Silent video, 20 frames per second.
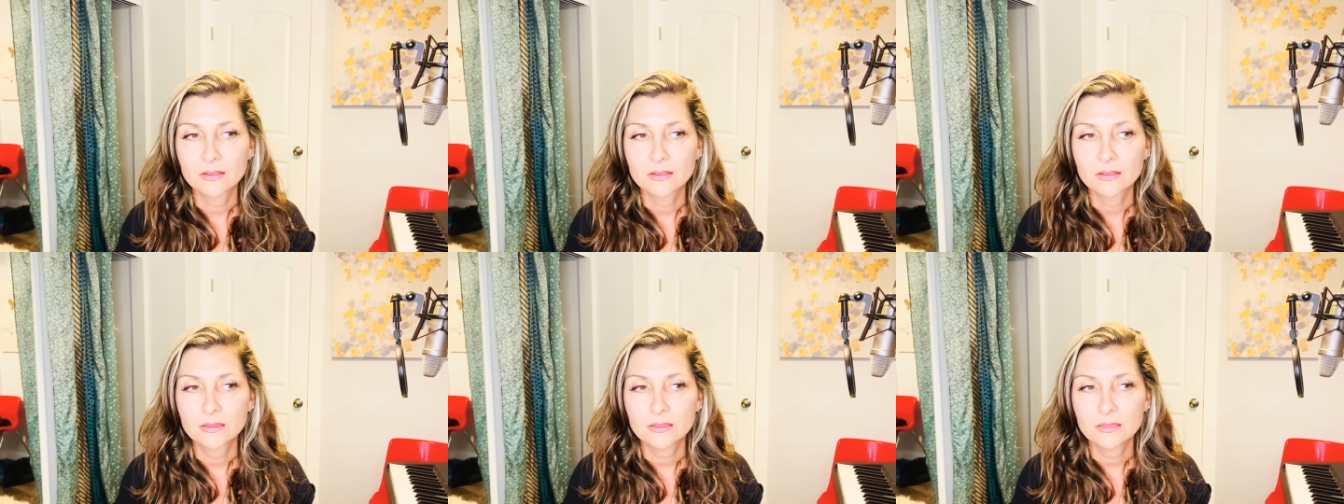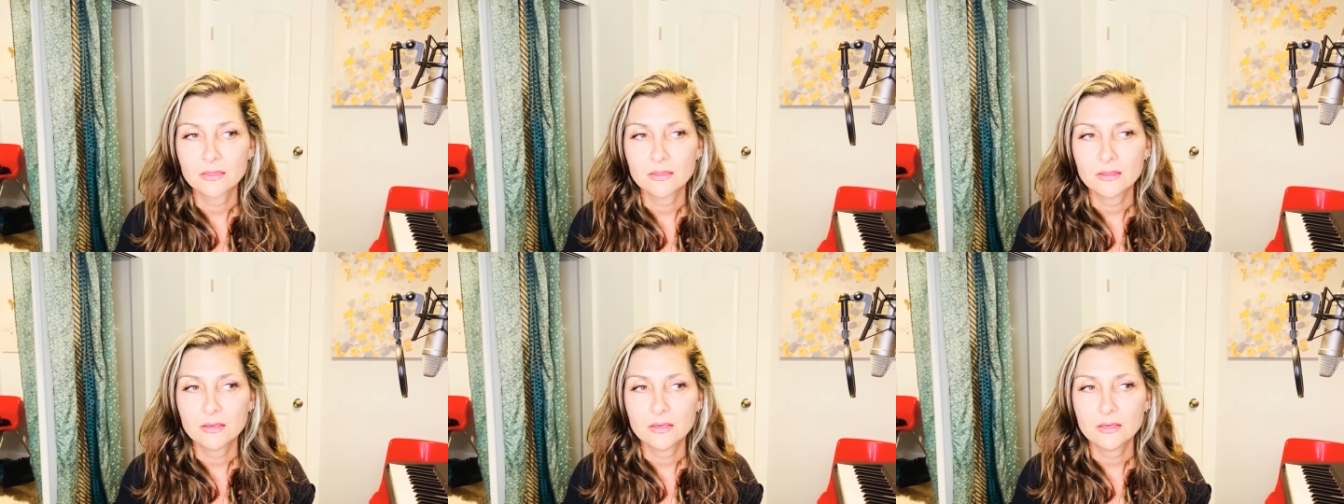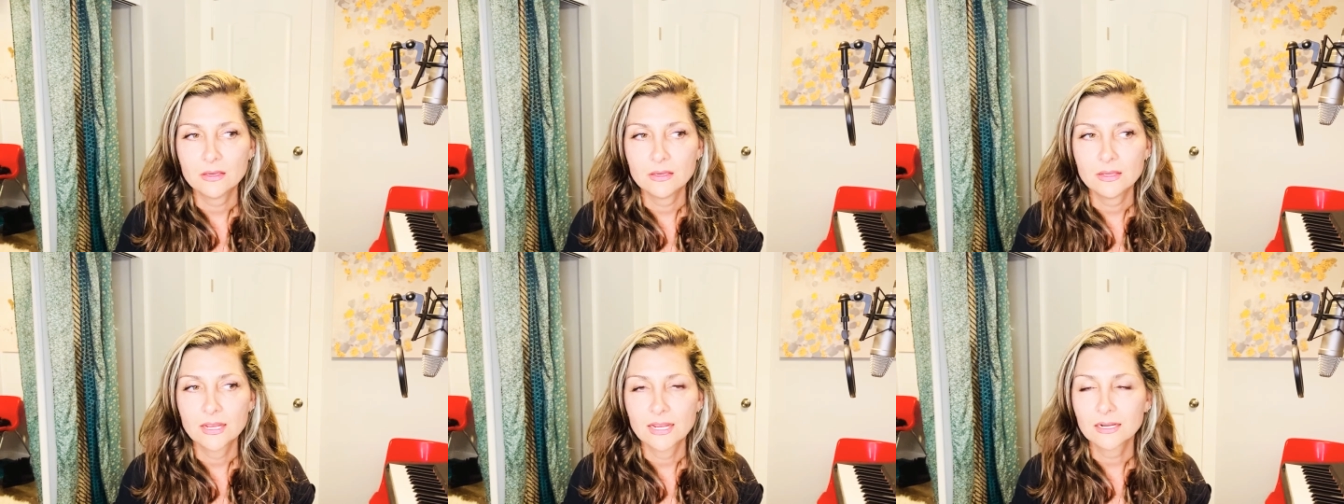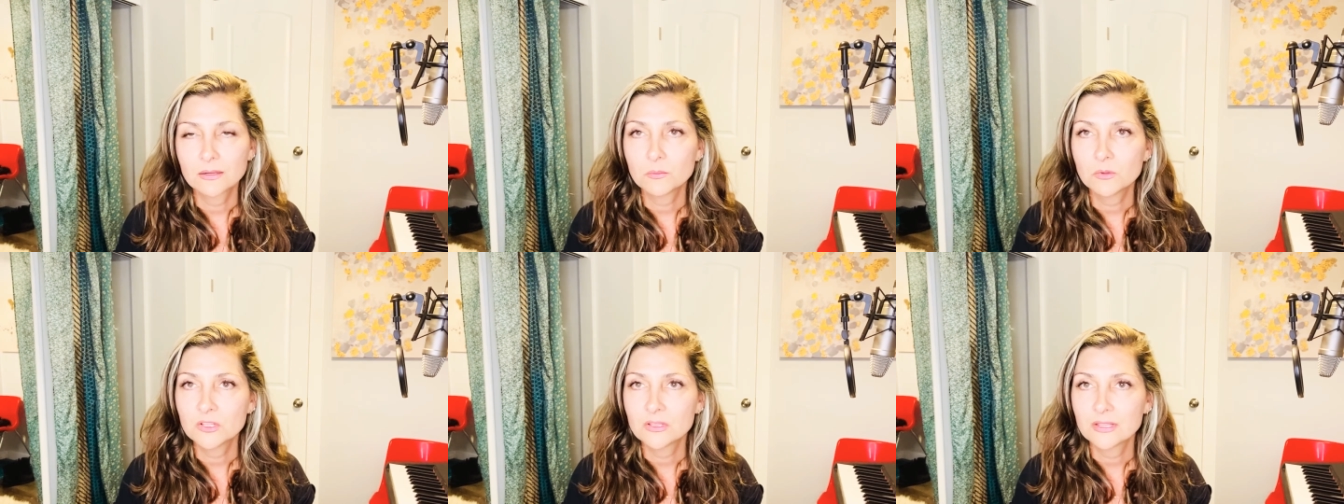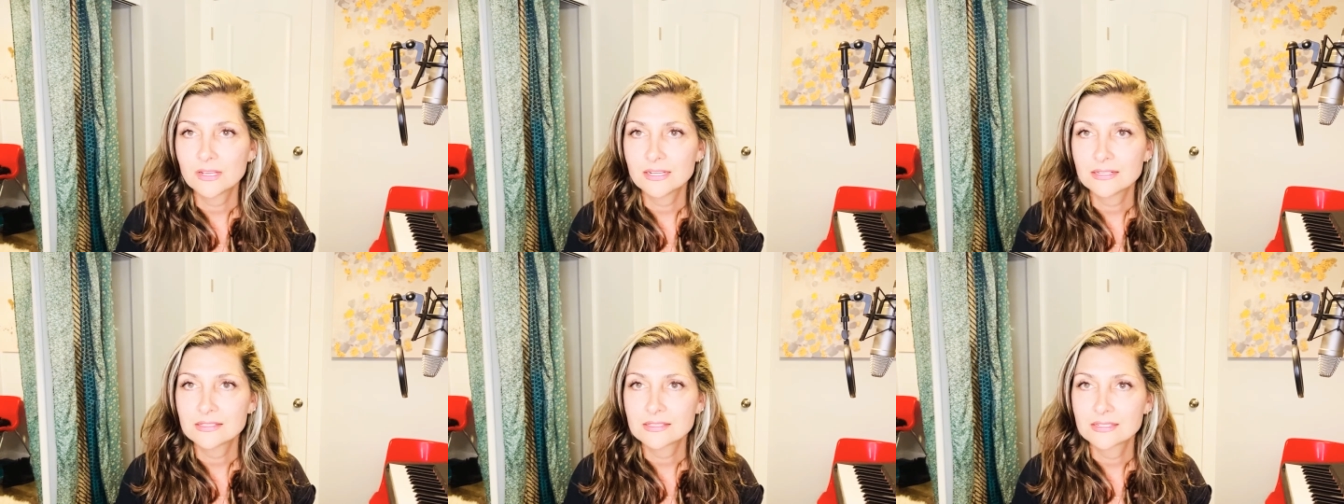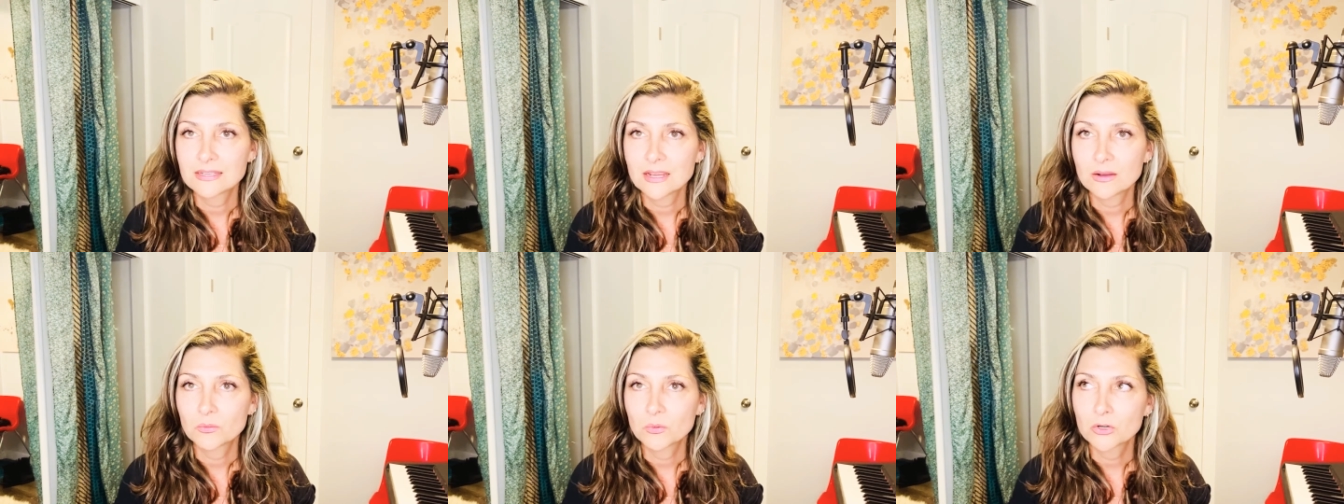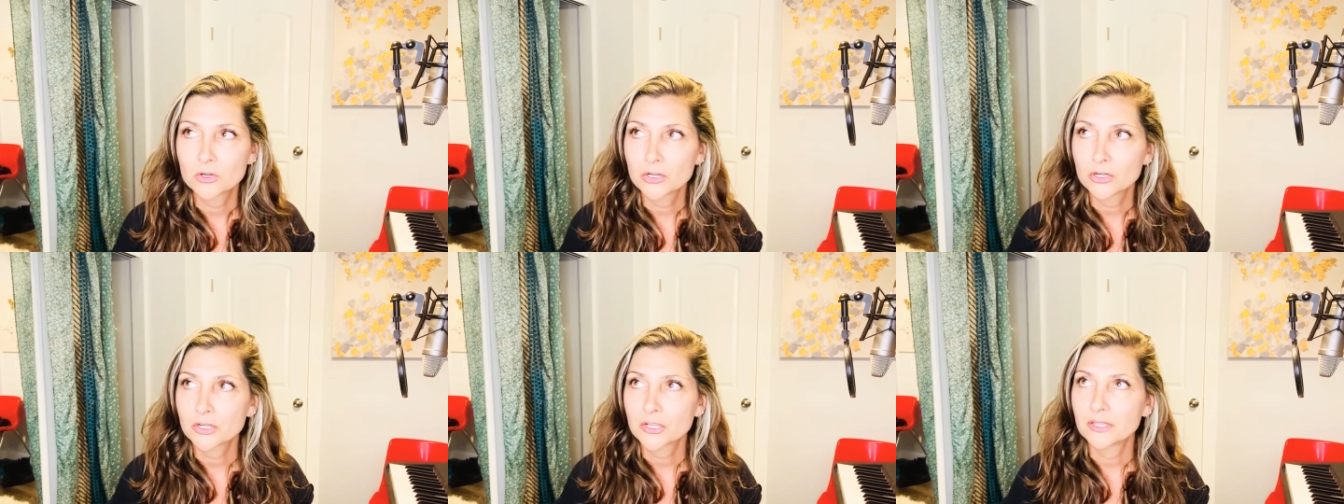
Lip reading: the Animal Alliance Network,